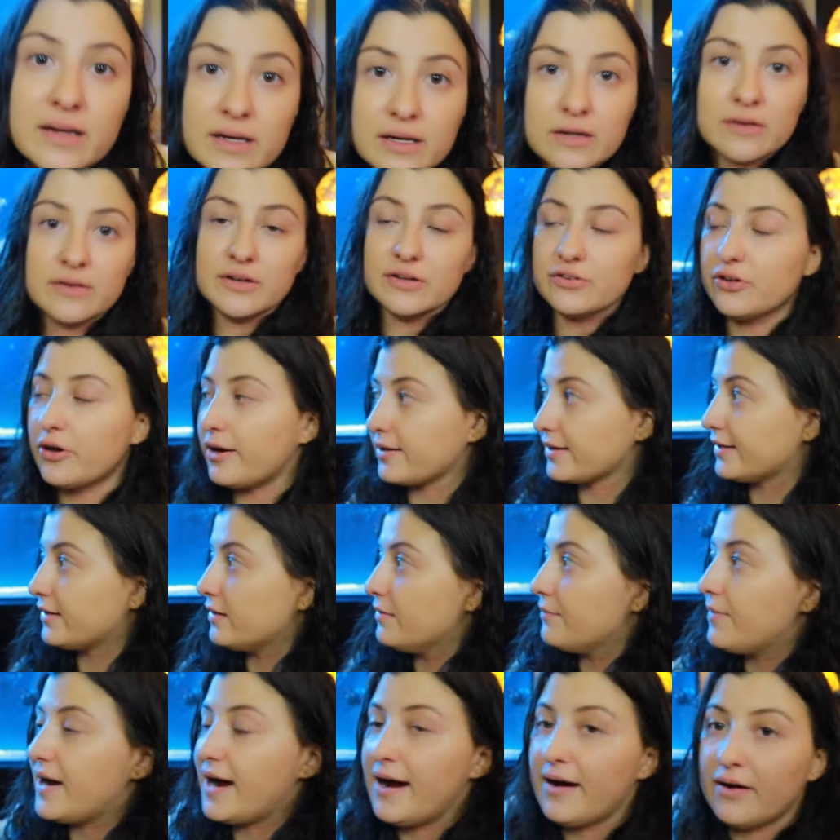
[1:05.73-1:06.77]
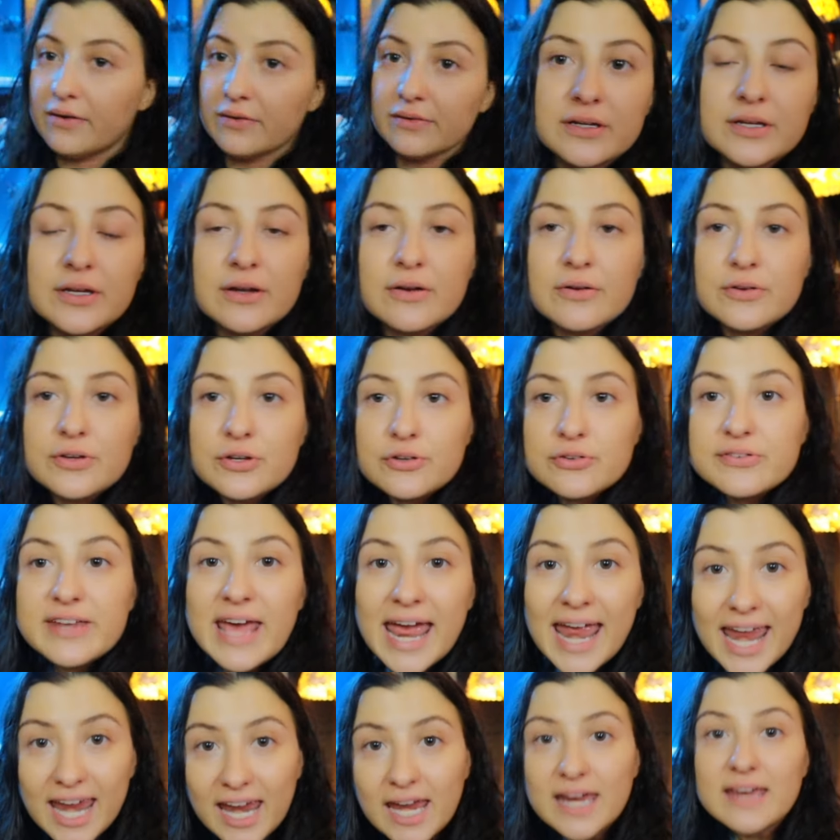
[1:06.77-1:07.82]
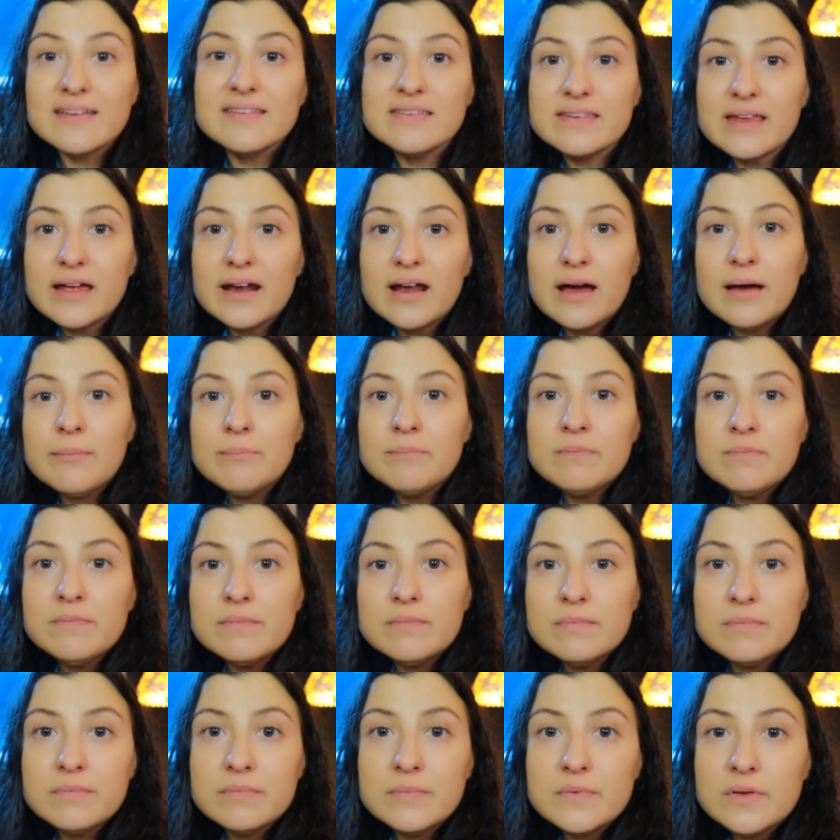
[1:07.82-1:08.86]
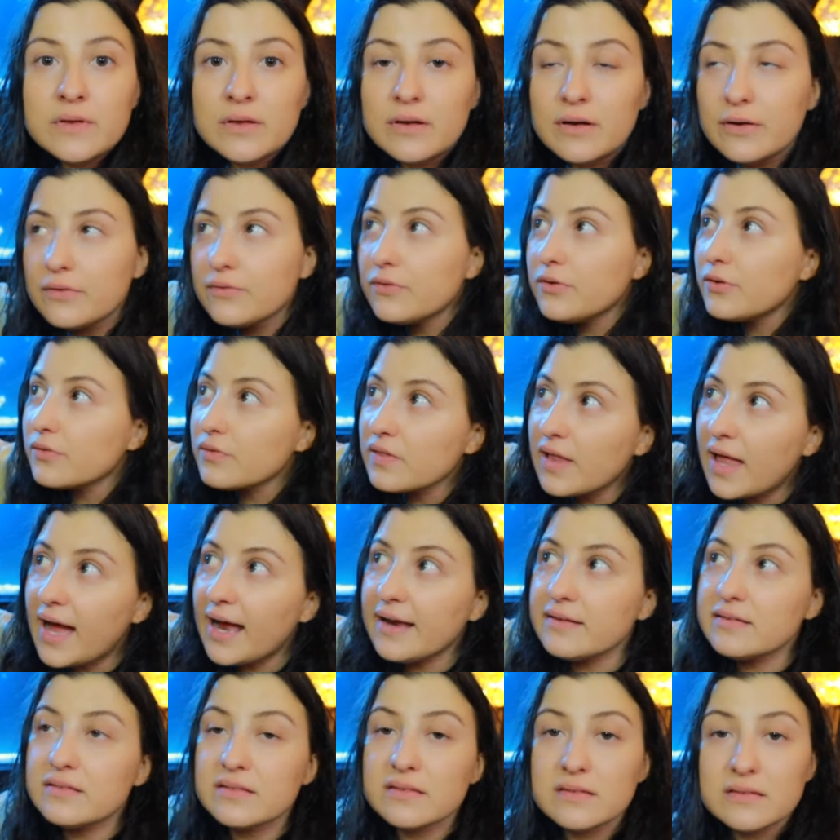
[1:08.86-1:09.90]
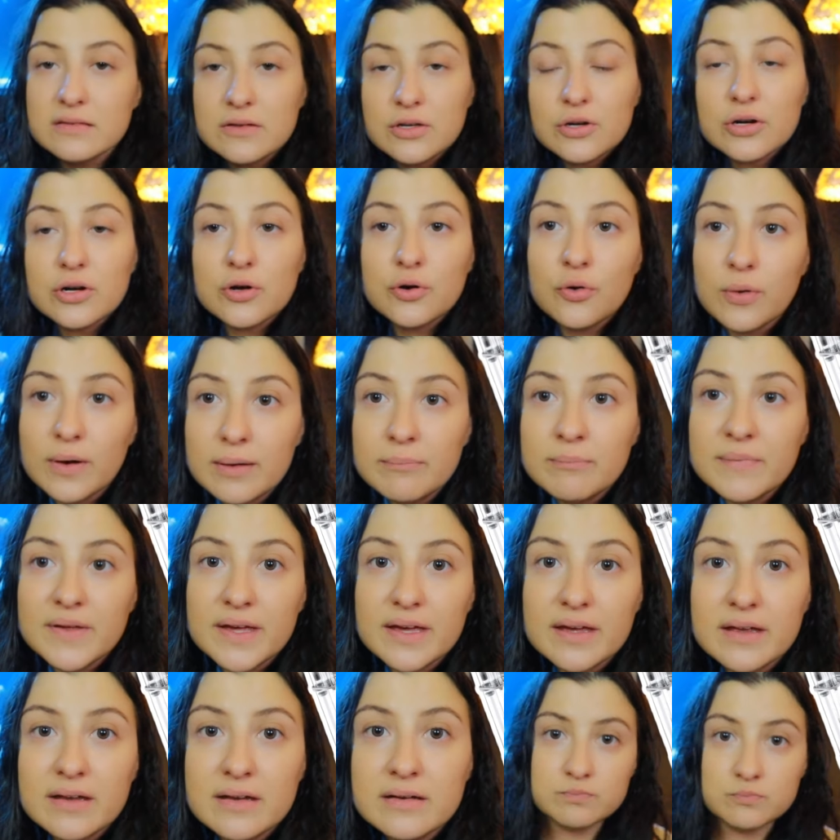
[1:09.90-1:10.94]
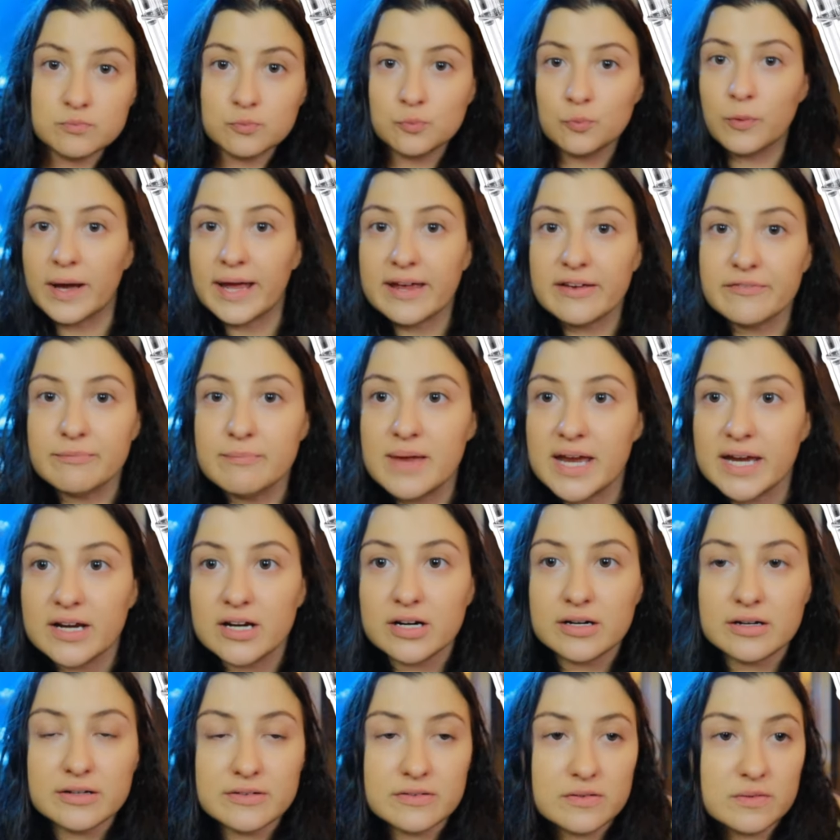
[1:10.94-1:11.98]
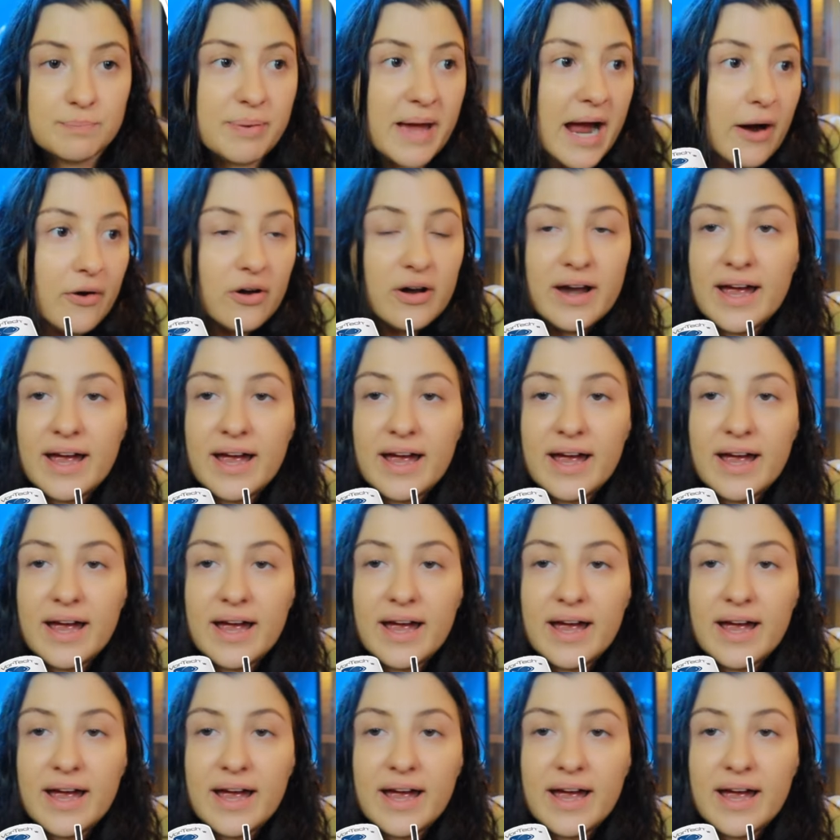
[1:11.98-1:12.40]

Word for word: You know, you're talking about, you know, your tank setup, you know, your lights, your equipment, wave makers, power